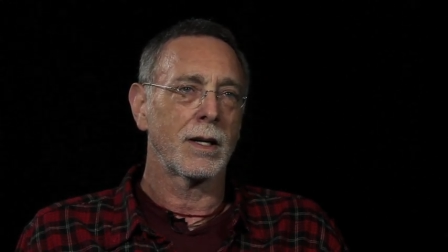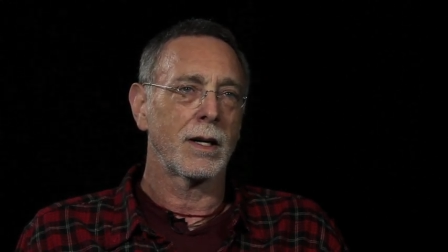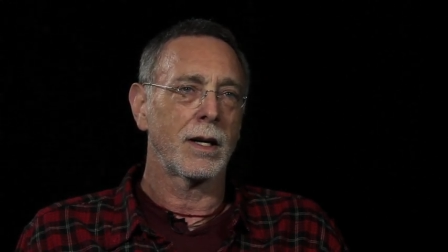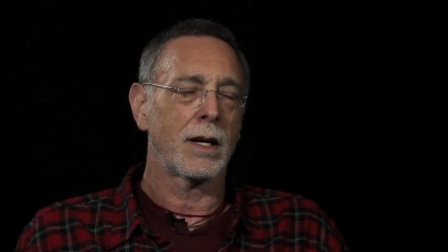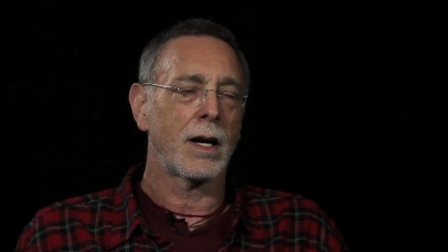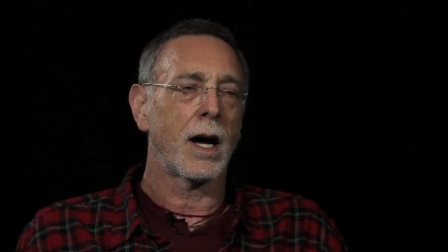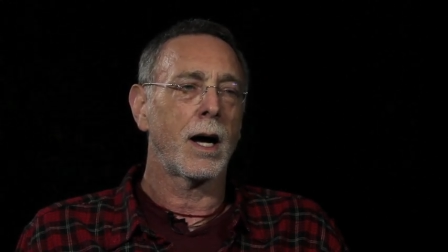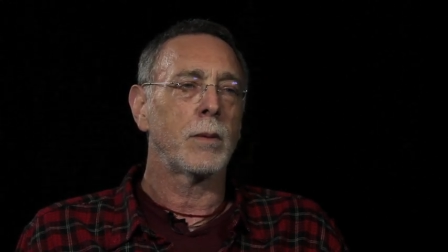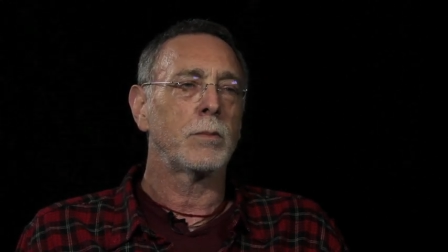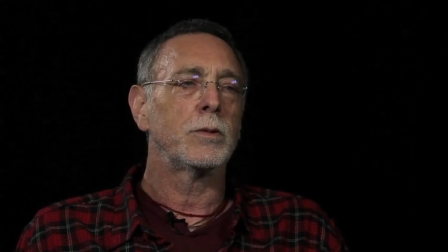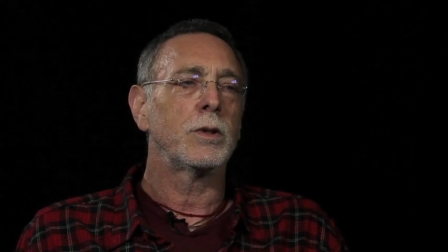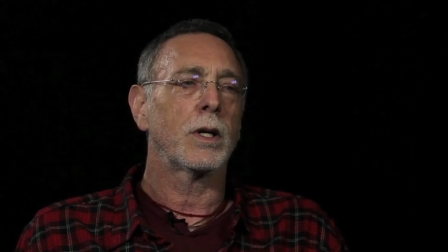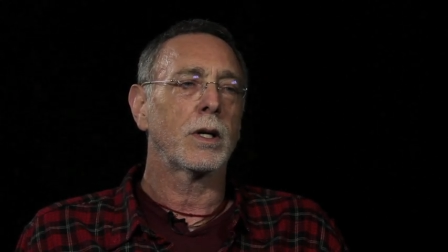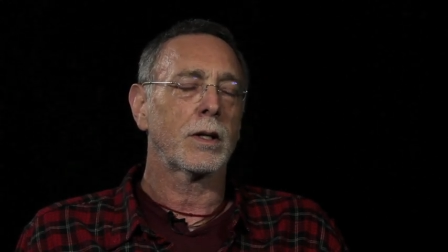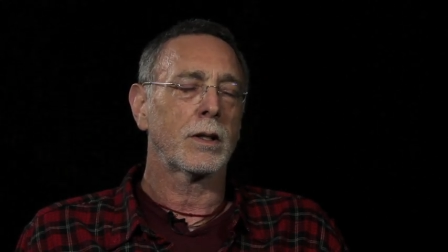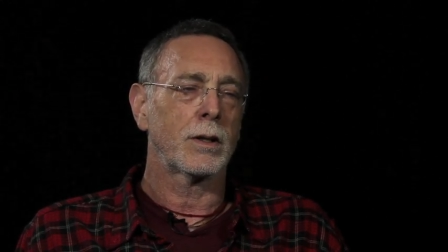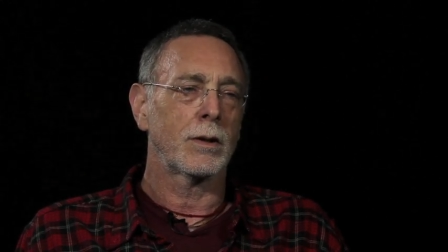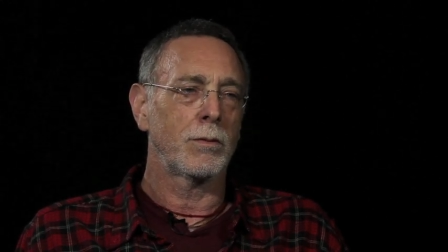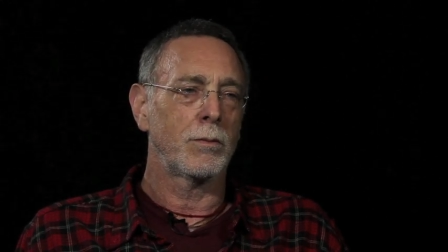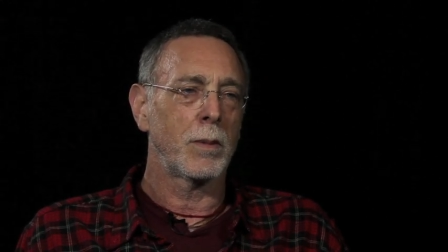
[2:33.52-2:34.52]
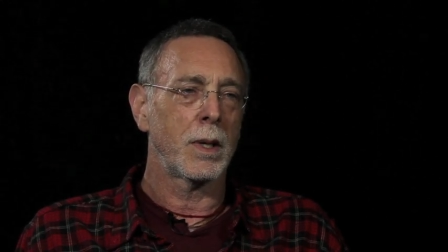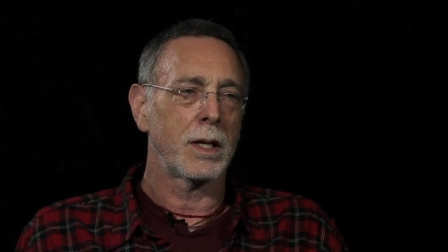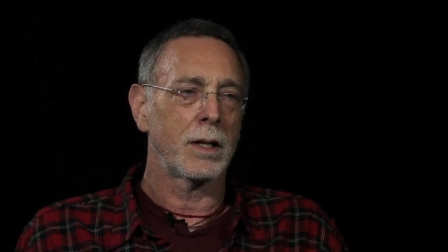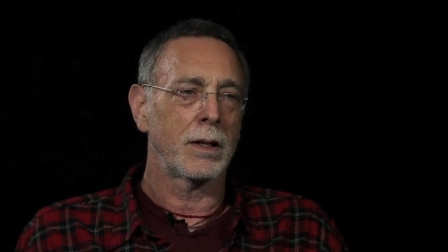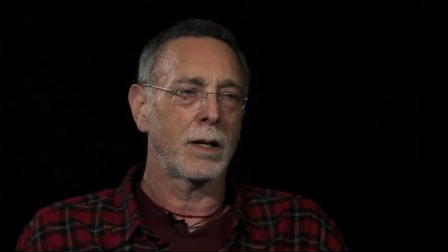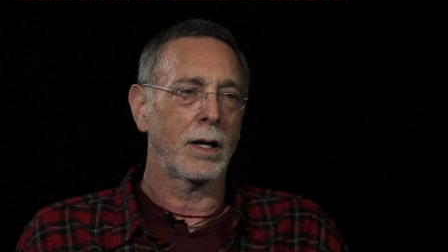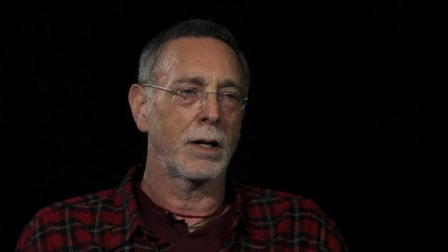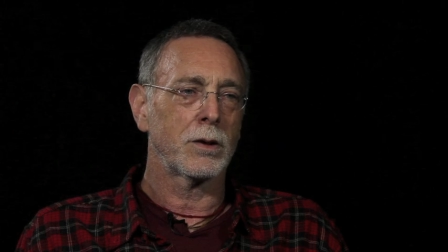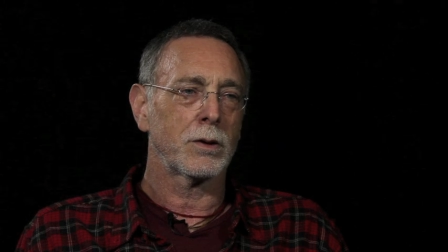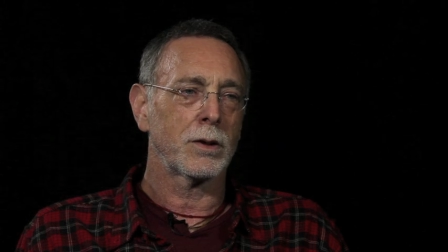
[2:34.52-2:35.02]
an object of
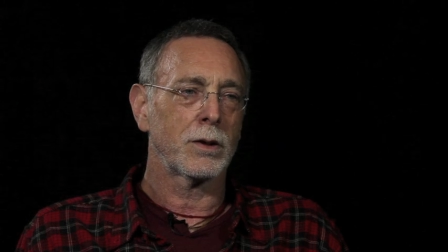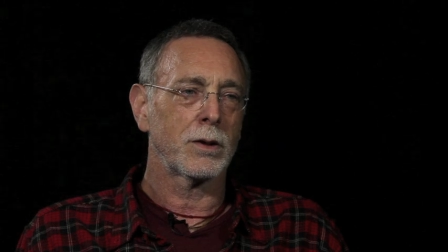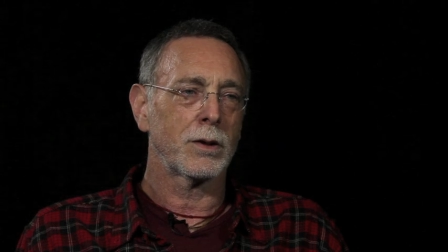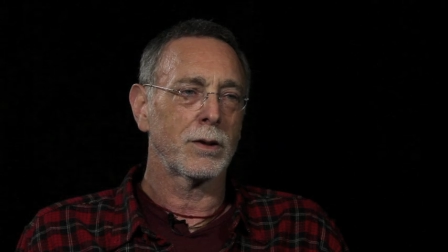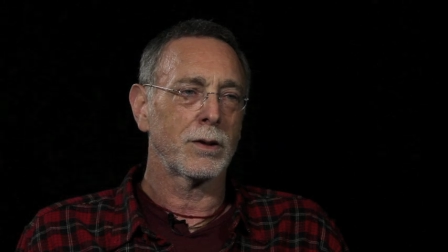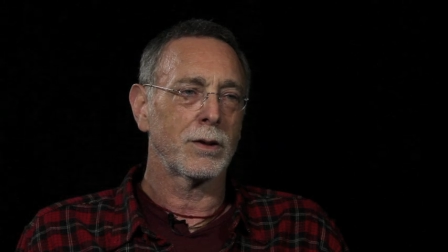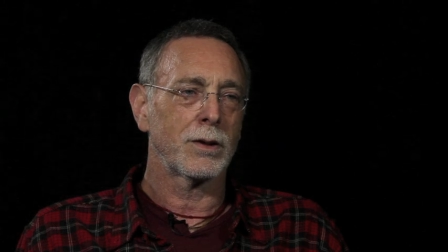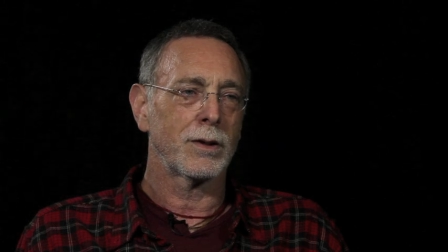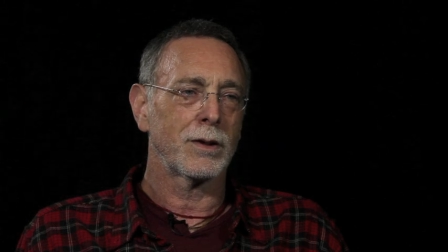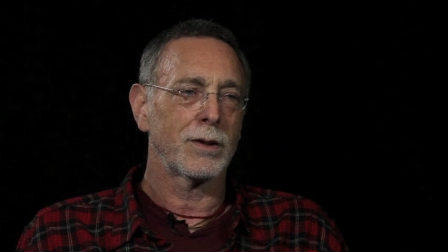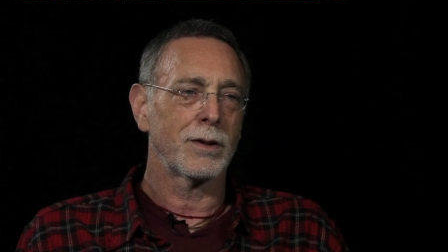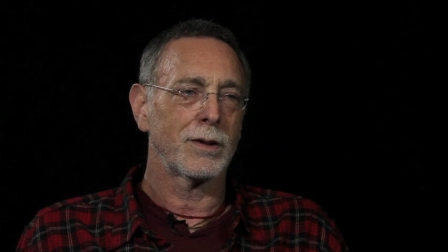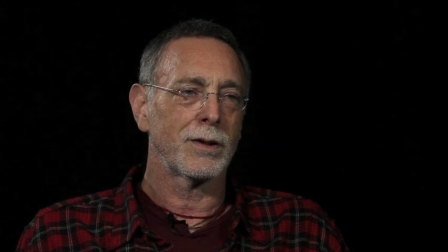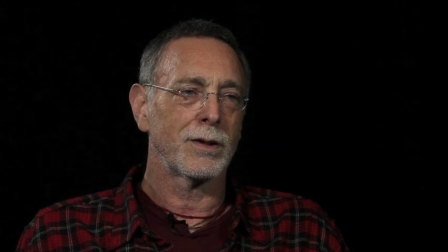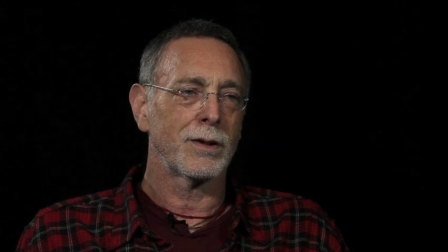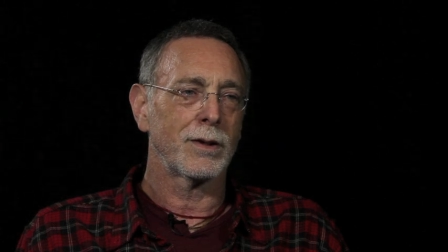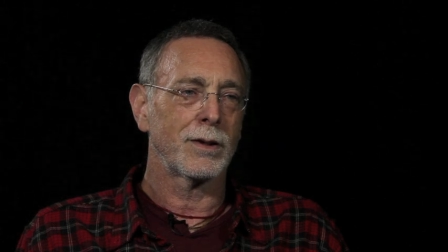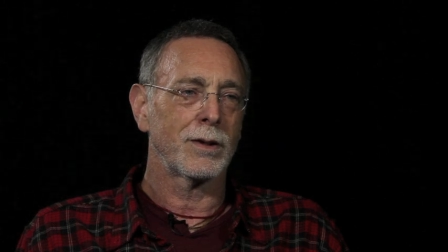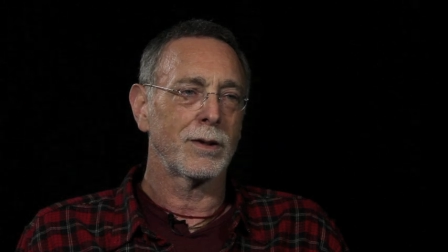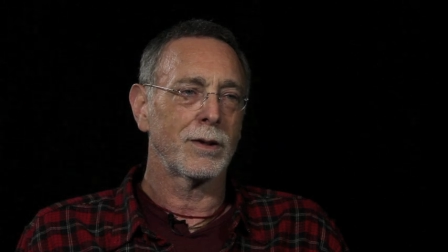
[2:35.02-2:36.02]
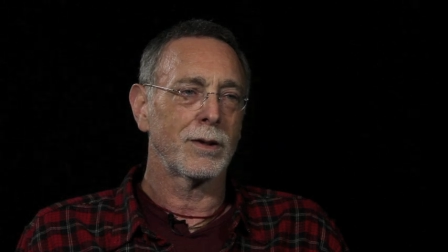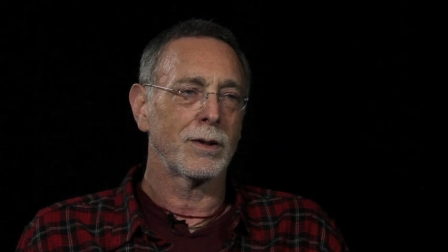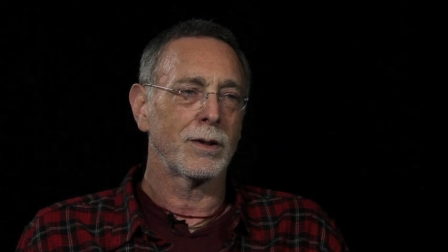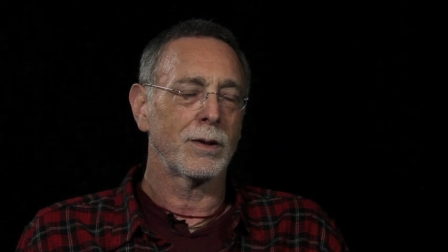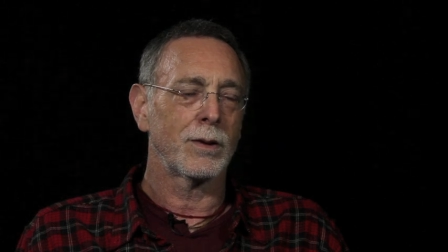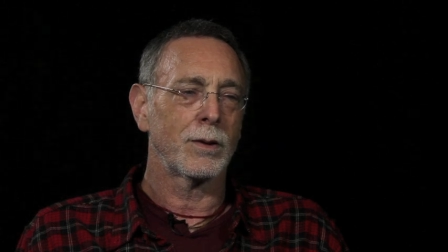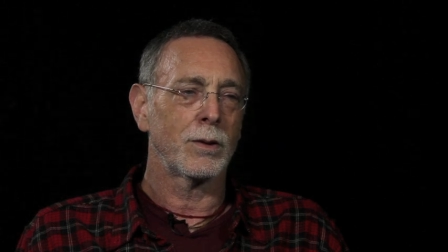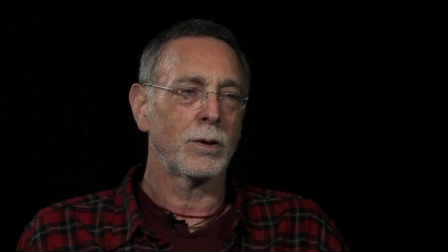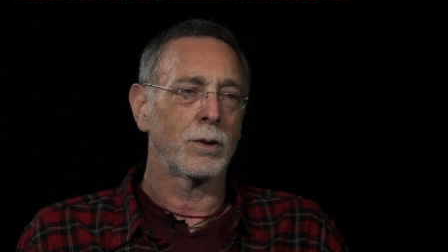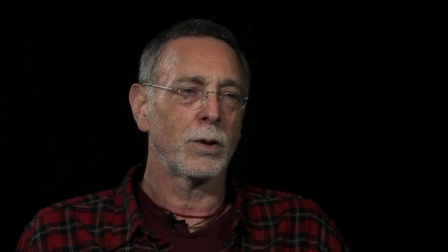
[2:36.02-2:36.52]
meditation.
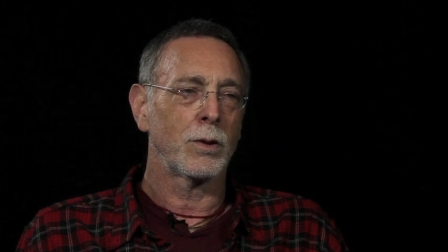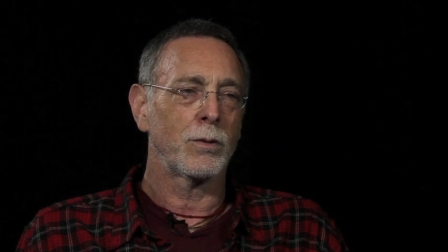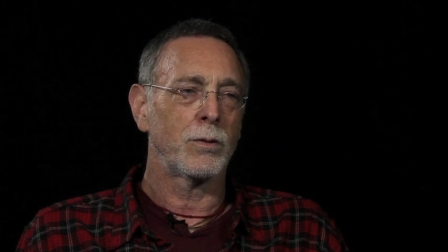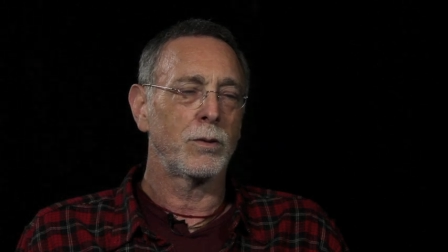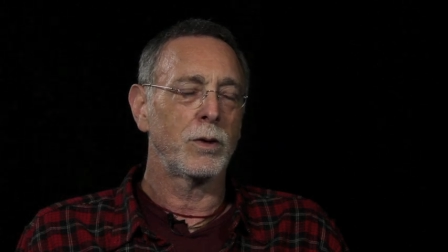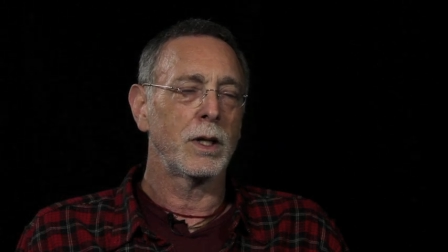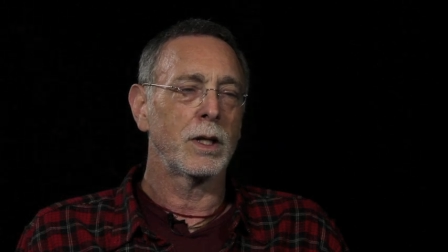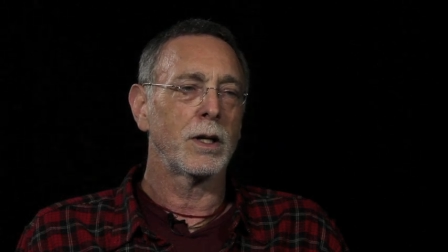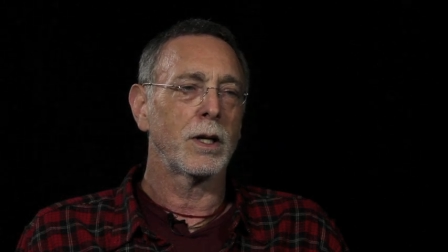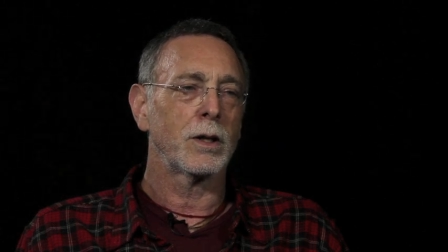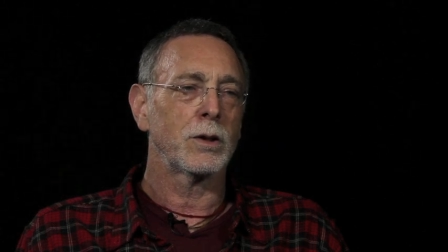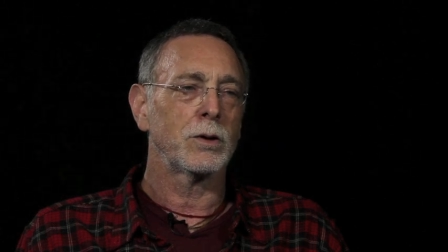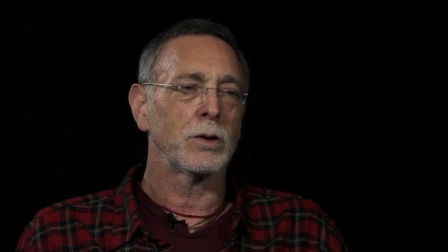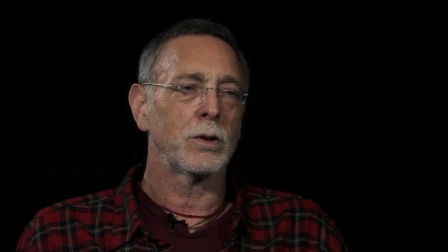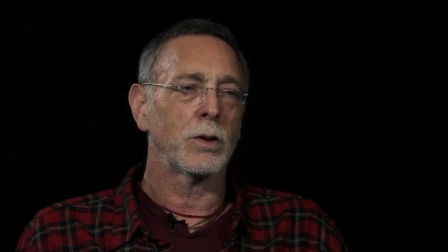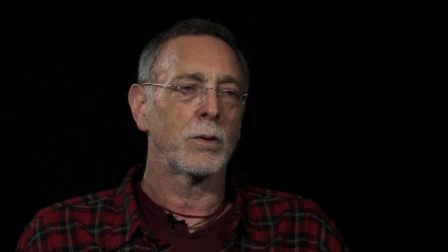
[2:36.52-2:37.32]
Your feelings,